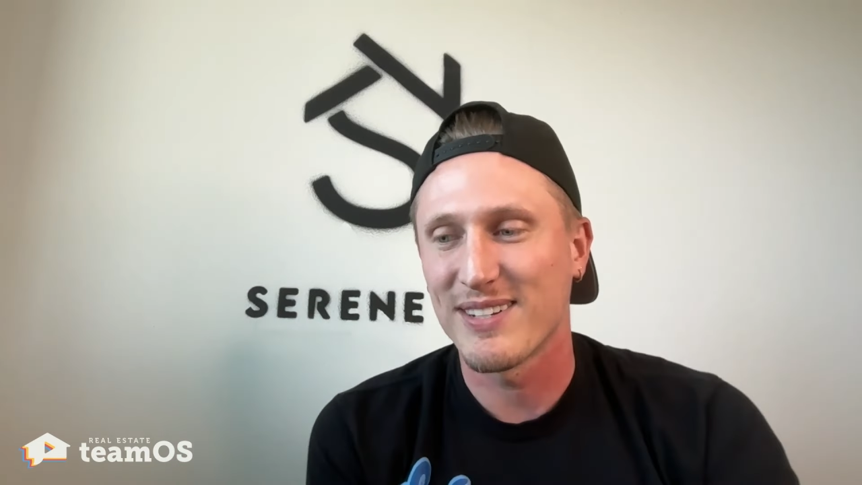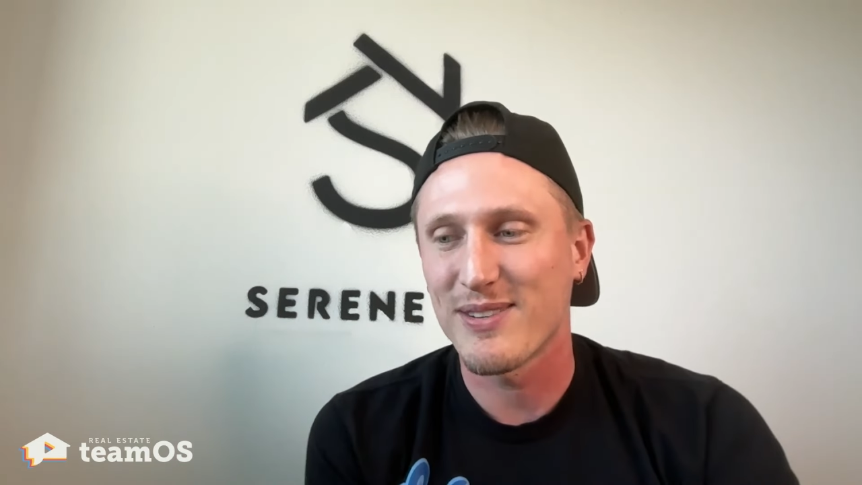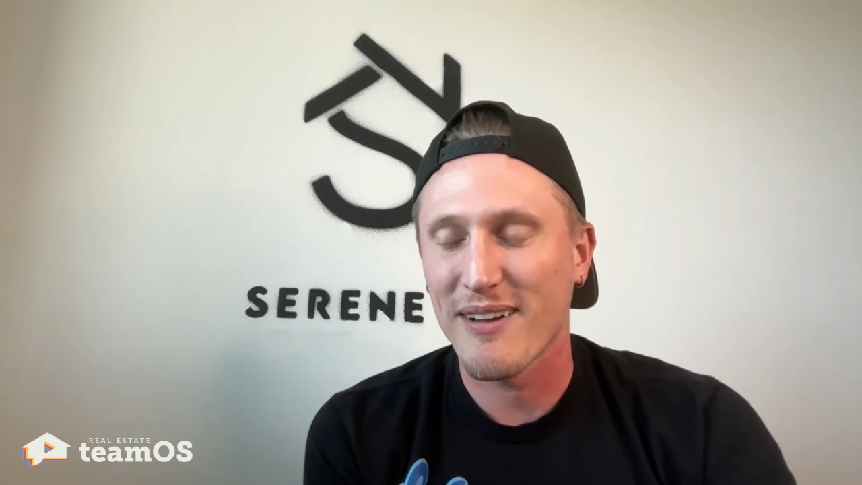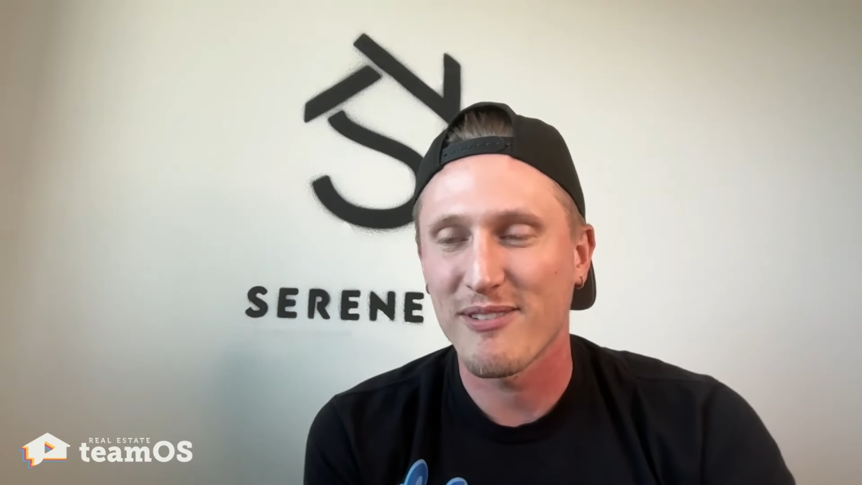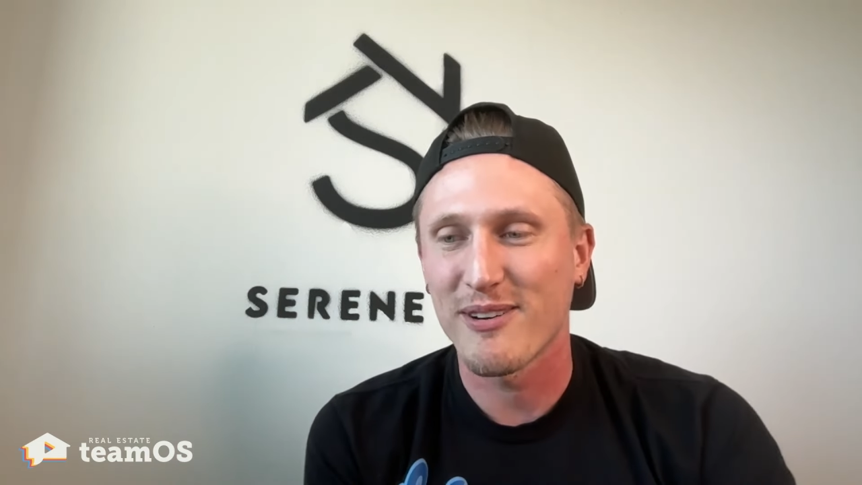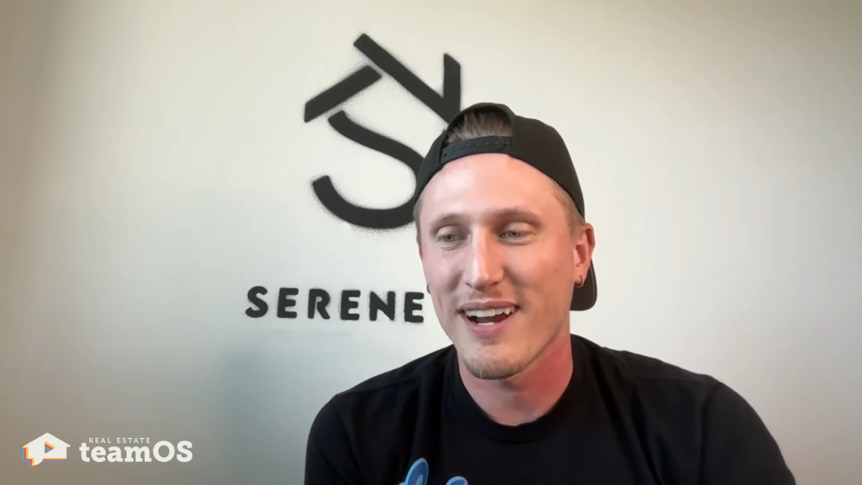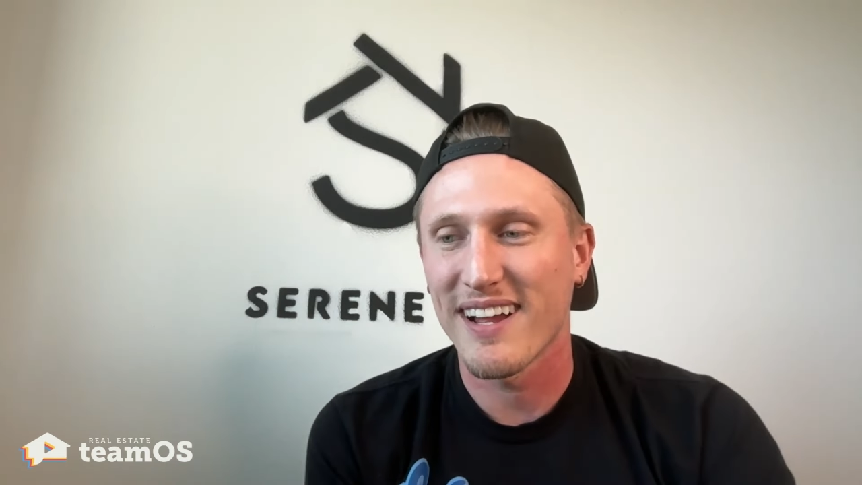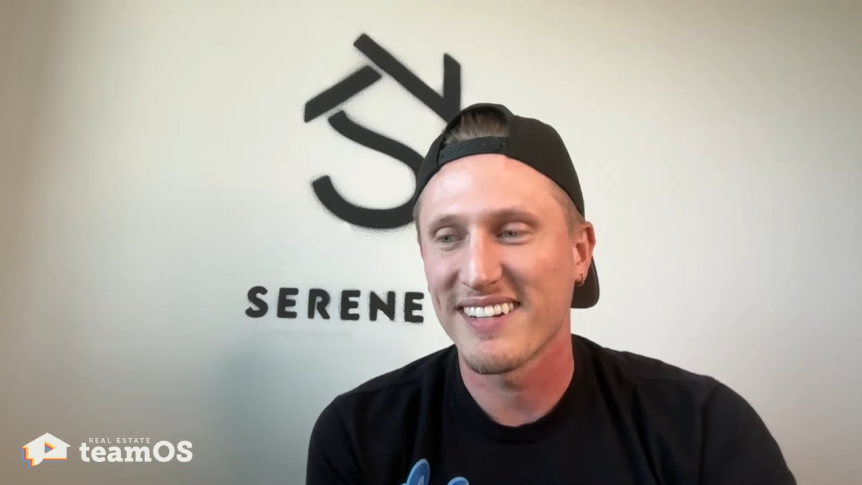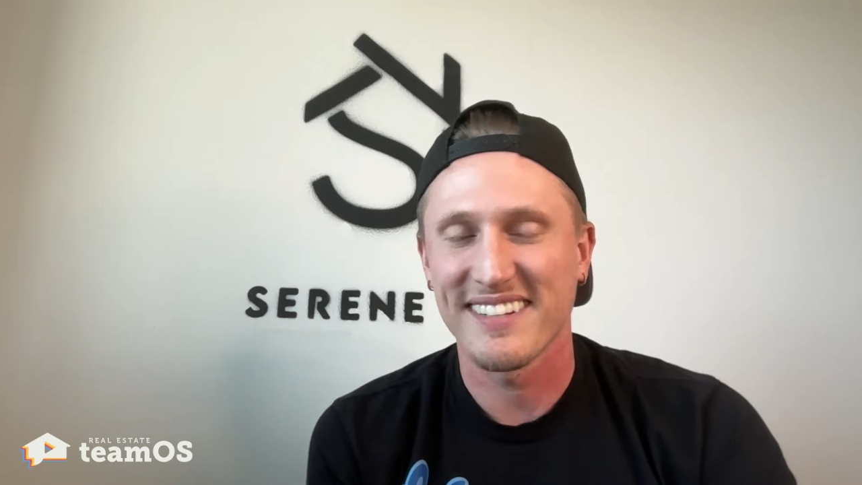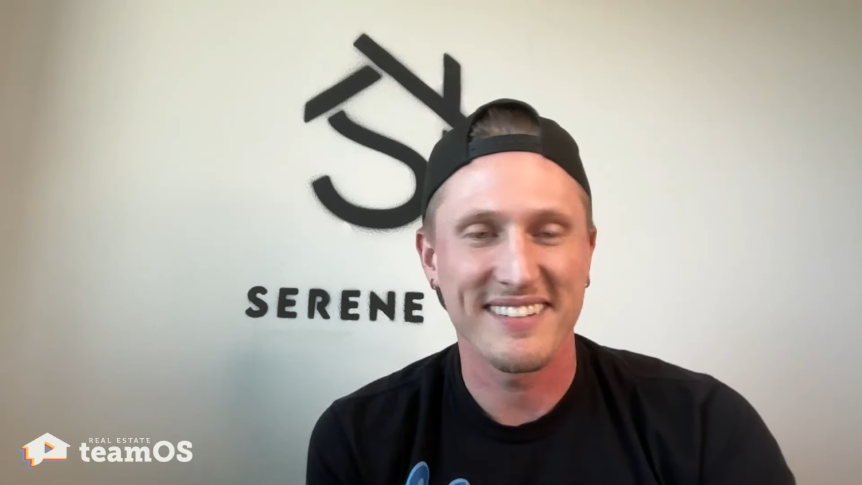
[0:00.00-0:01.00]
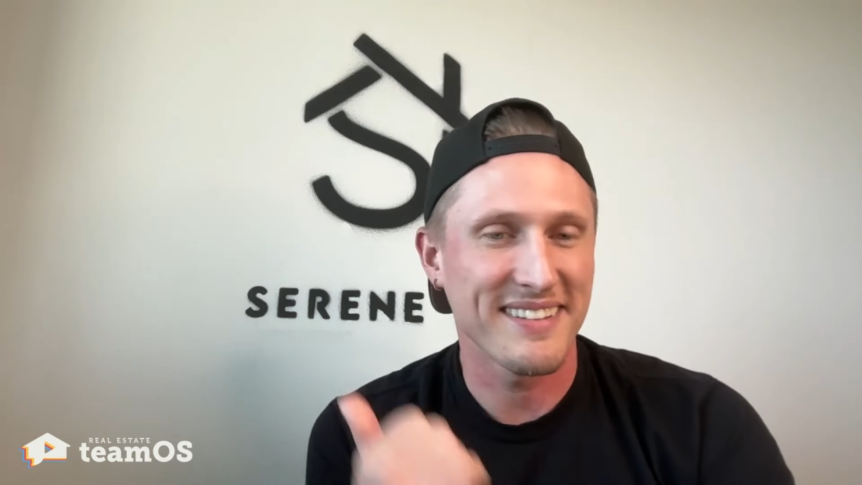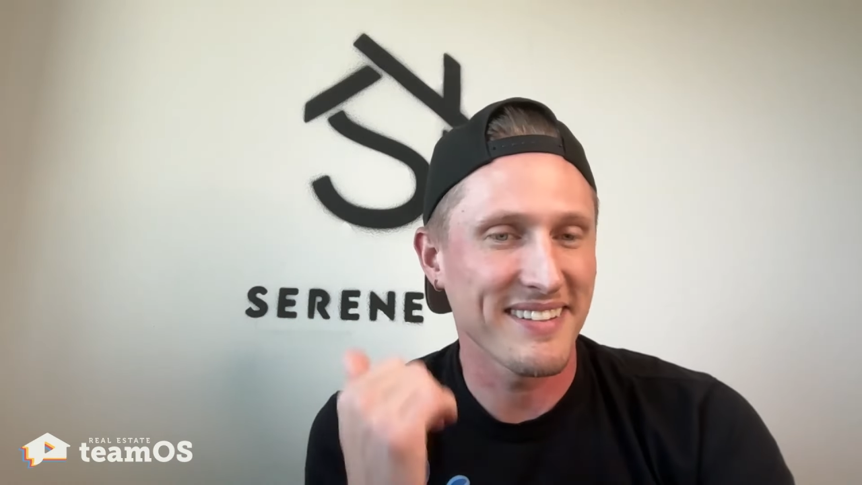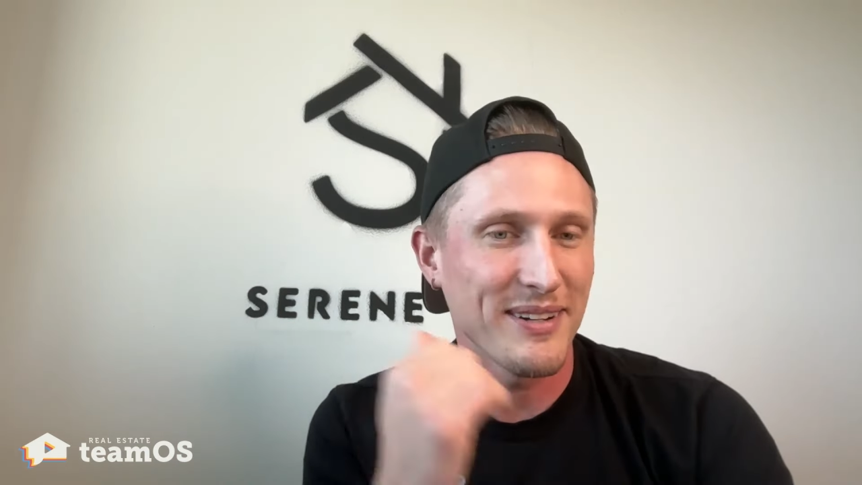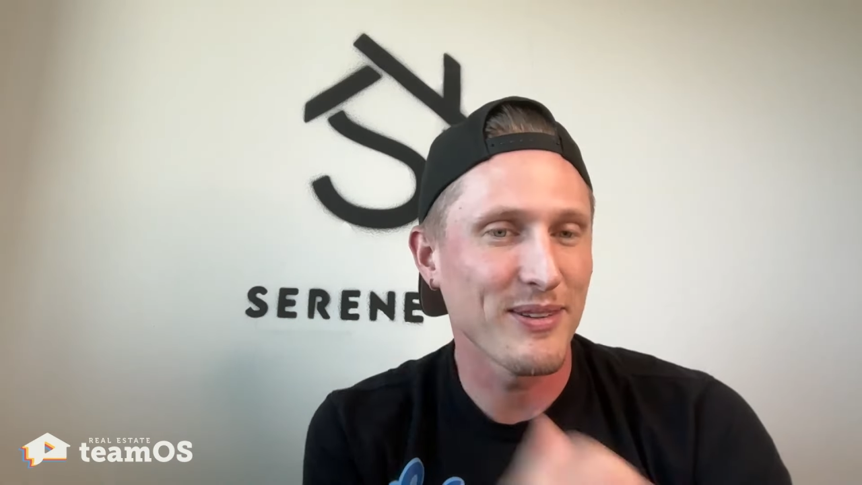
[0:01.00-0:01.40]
driving around in you